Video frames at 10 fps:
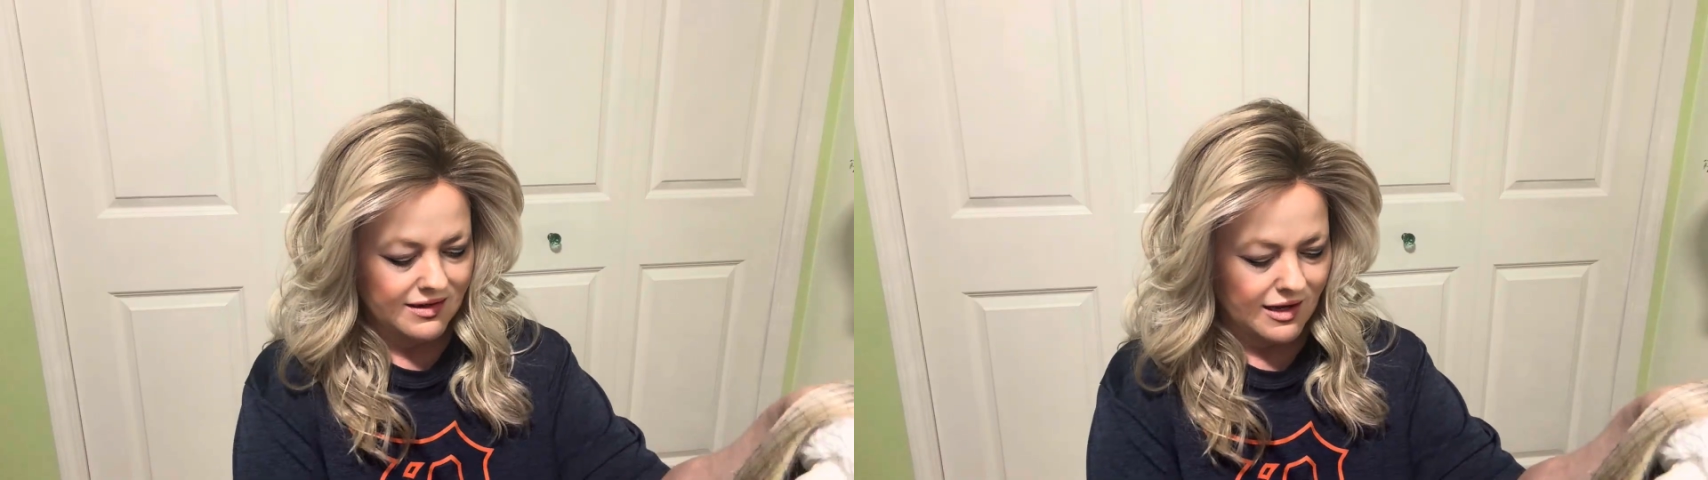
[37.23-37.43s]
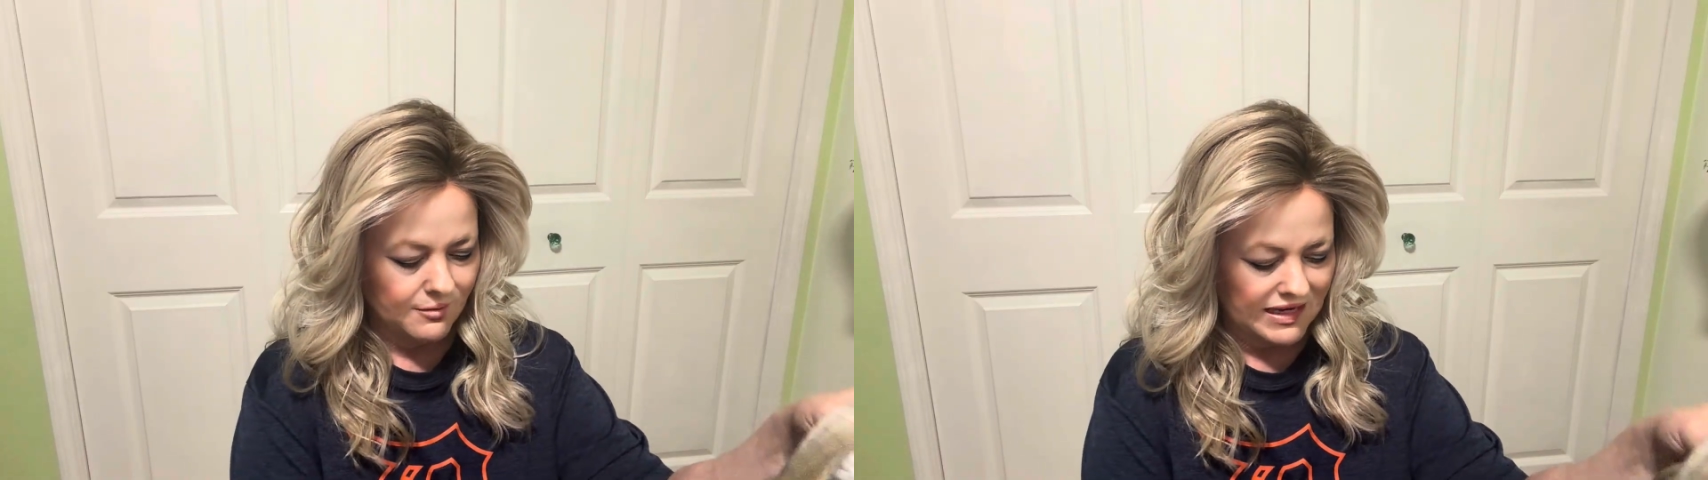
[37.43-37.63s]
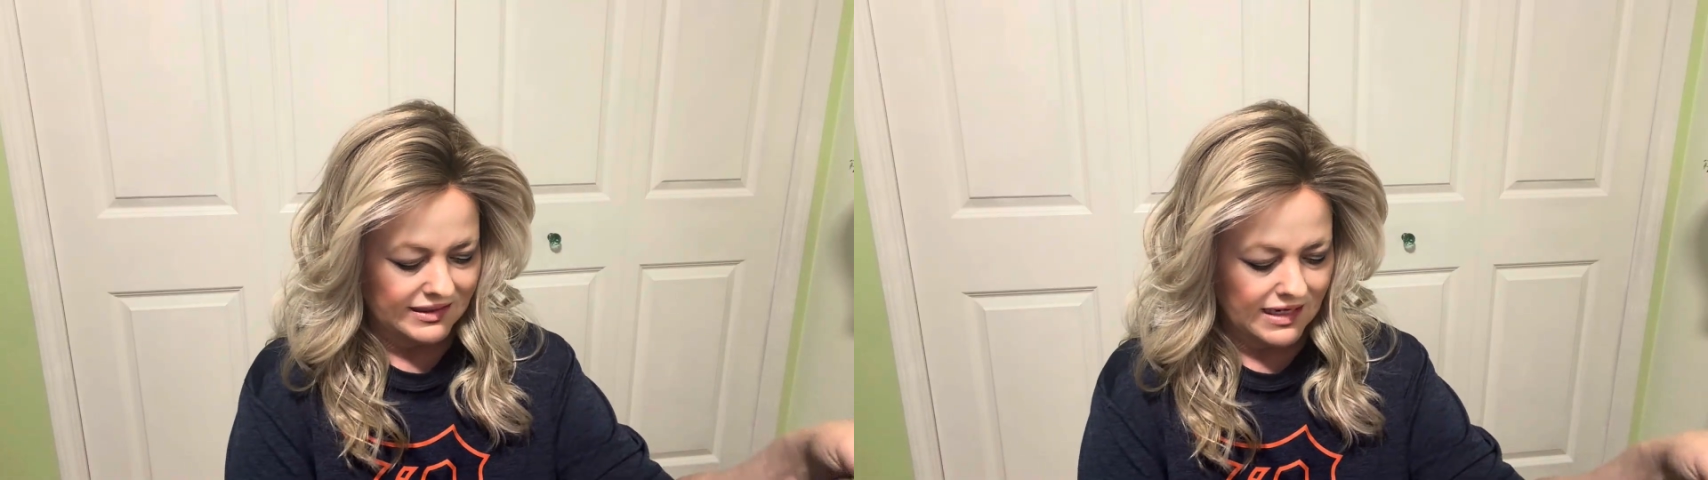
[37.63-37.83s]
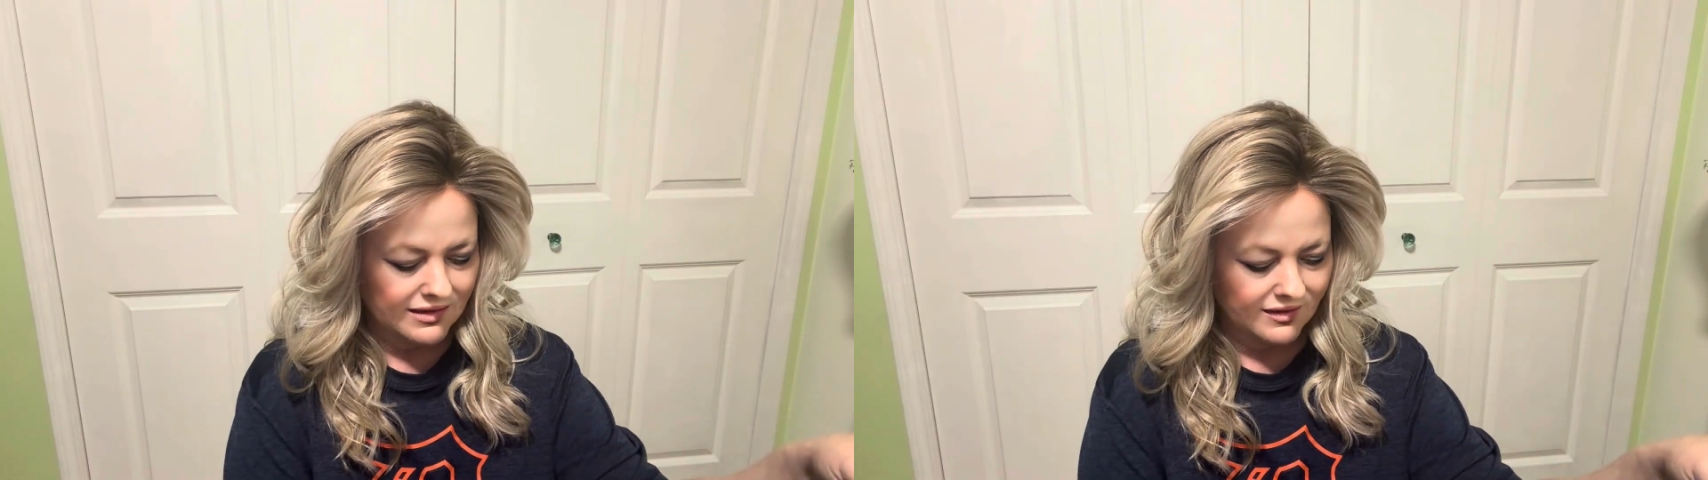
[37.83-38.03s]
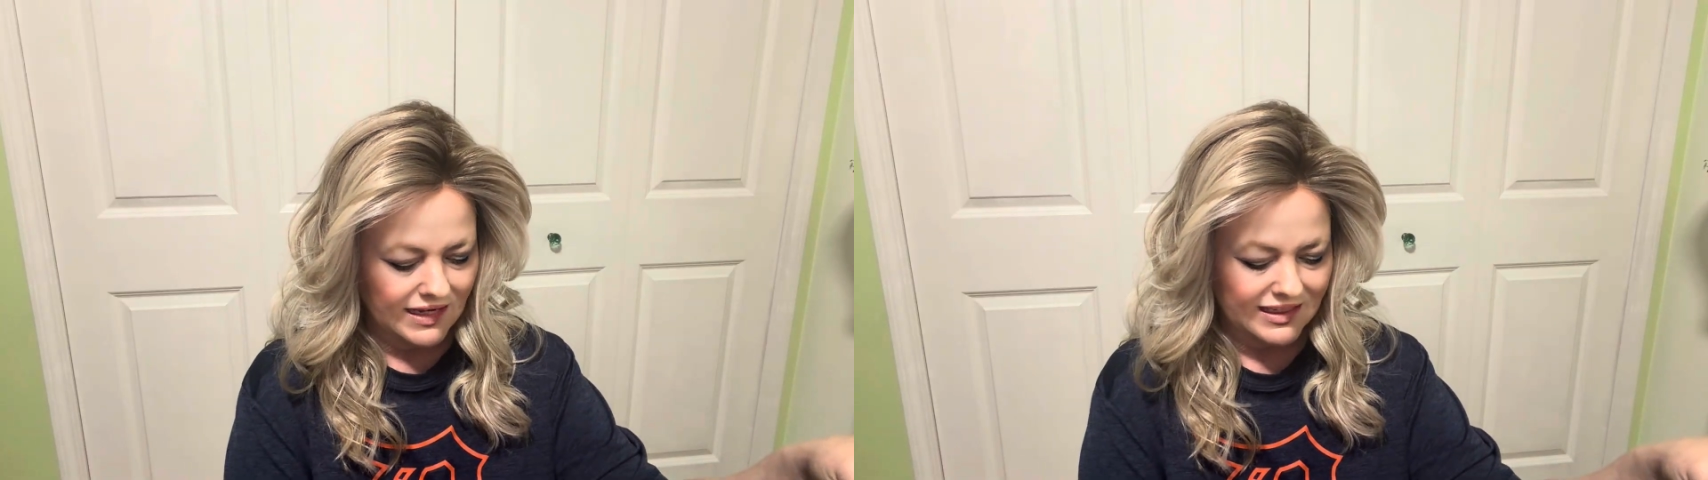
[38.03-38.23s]
I tend to
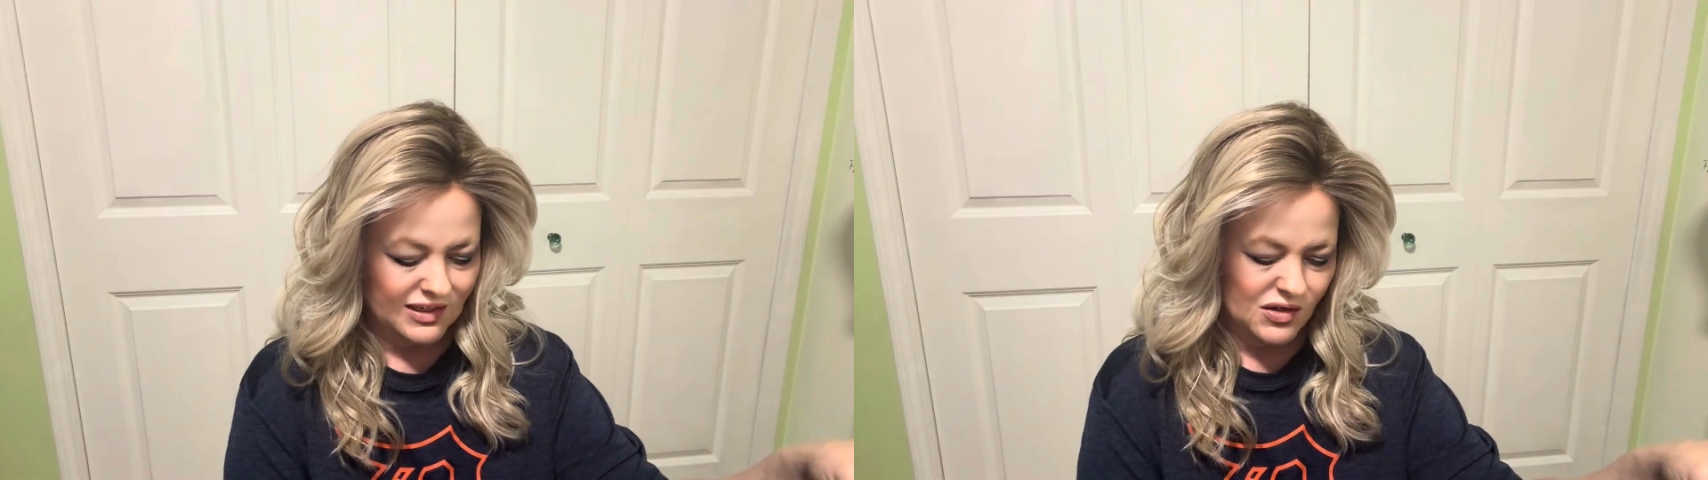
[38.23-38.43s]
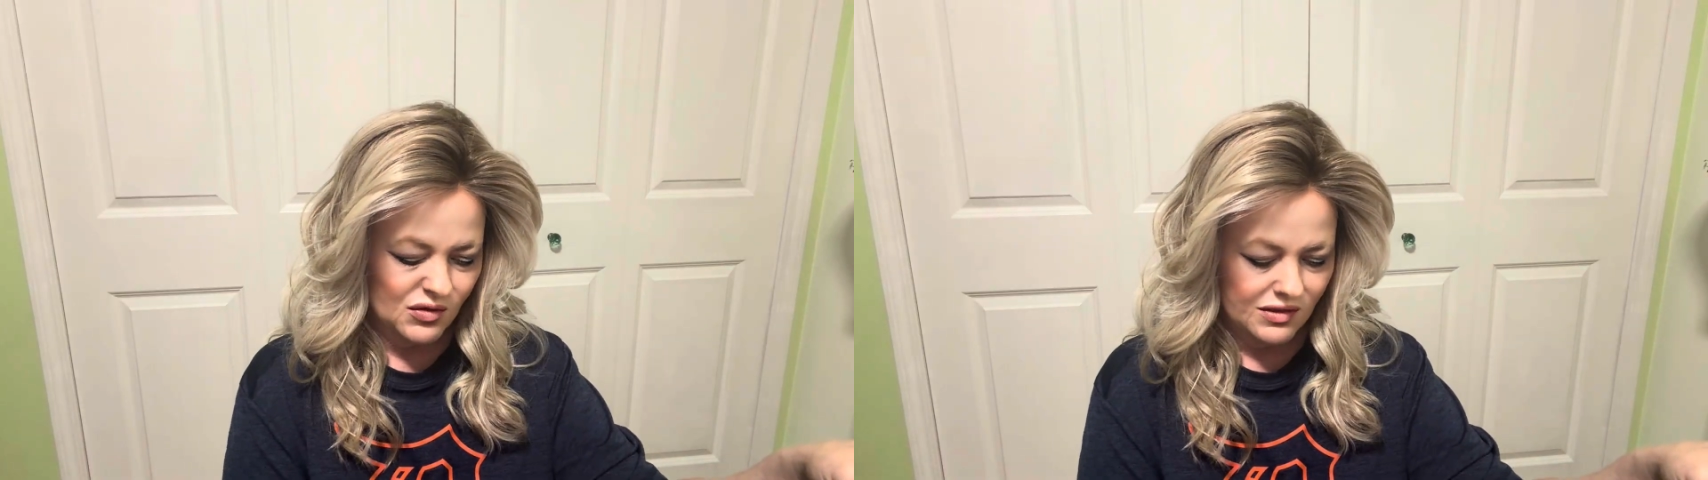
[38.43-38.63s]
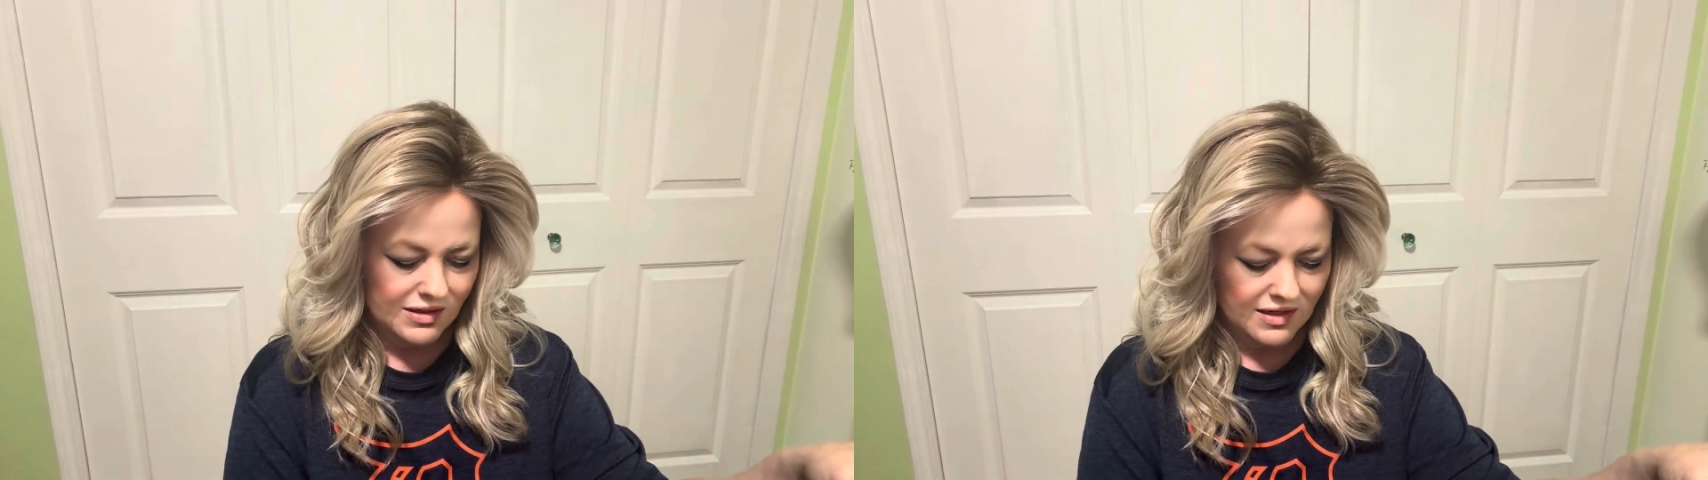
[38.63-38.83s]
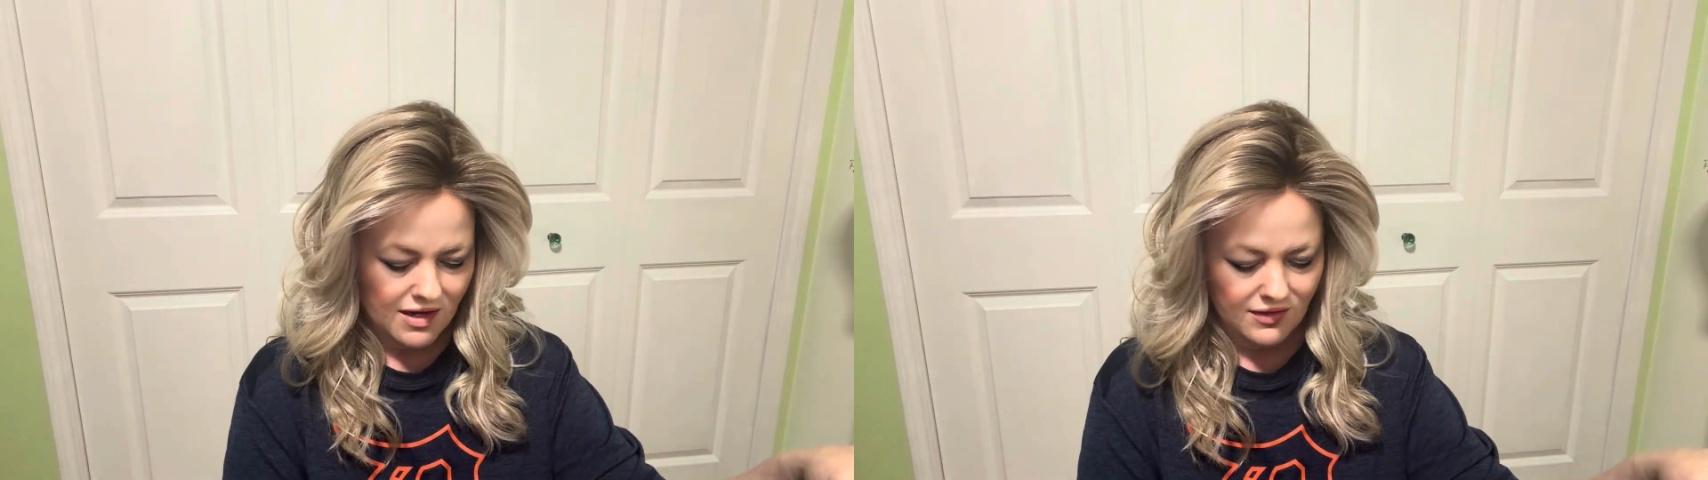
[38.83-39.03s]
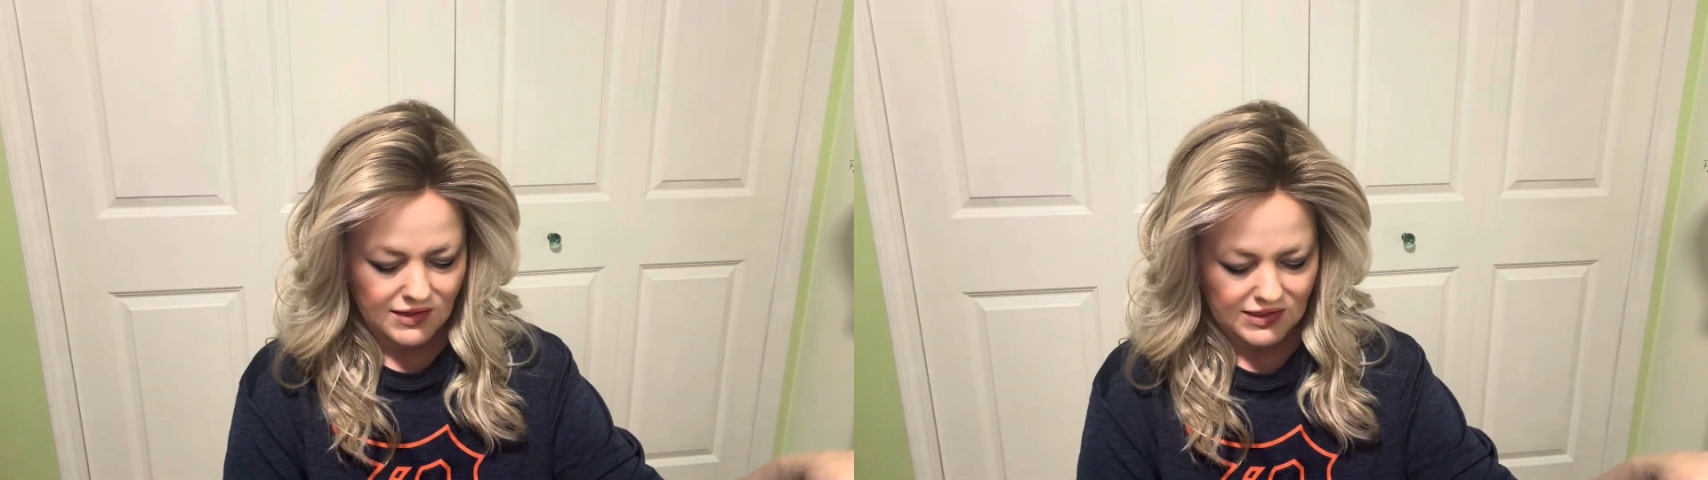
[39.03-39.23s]
like the cooler
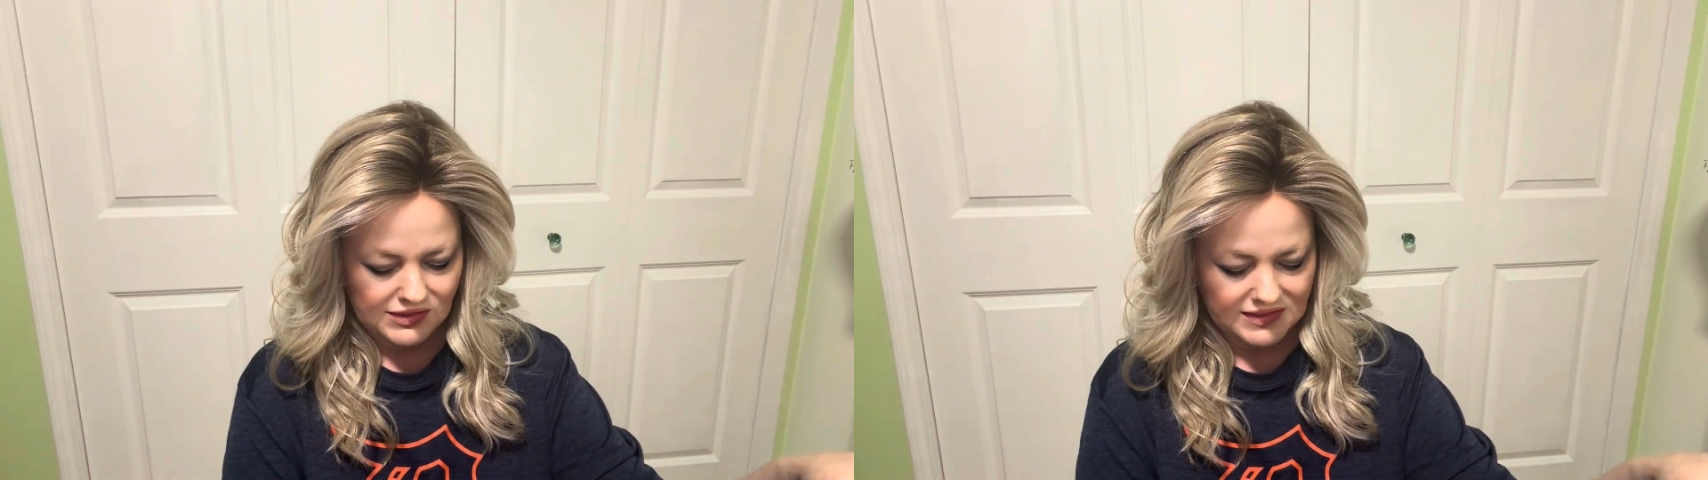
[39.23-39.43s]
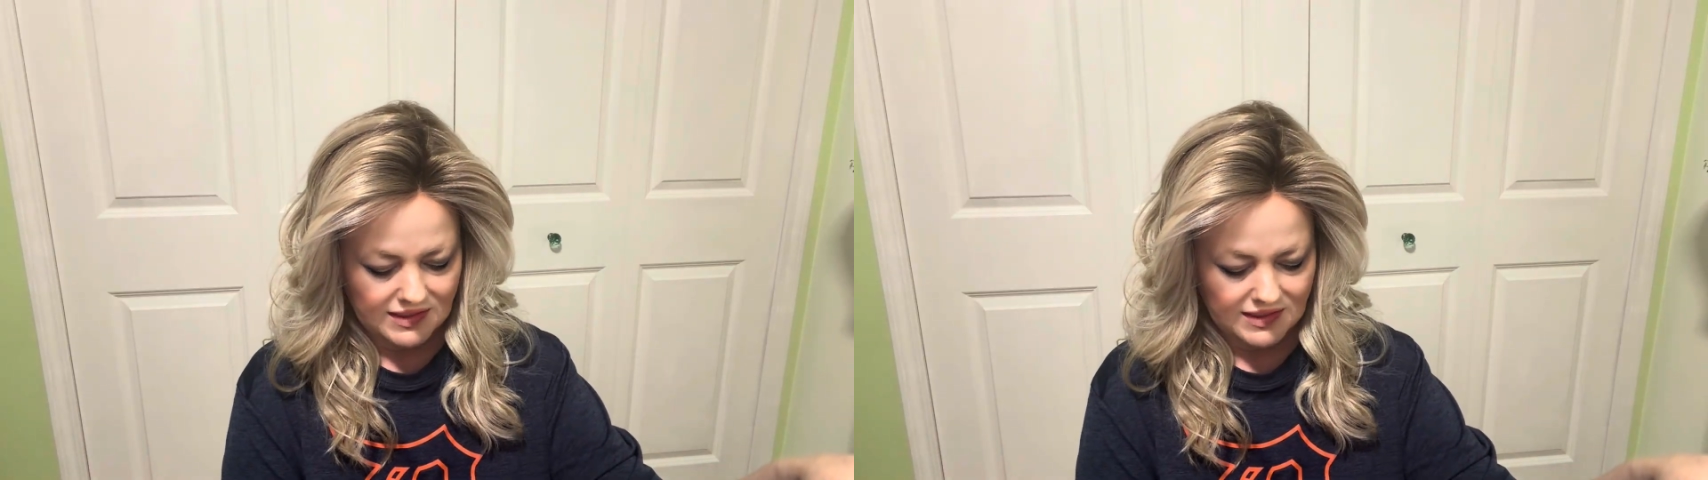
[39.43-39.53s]
colors.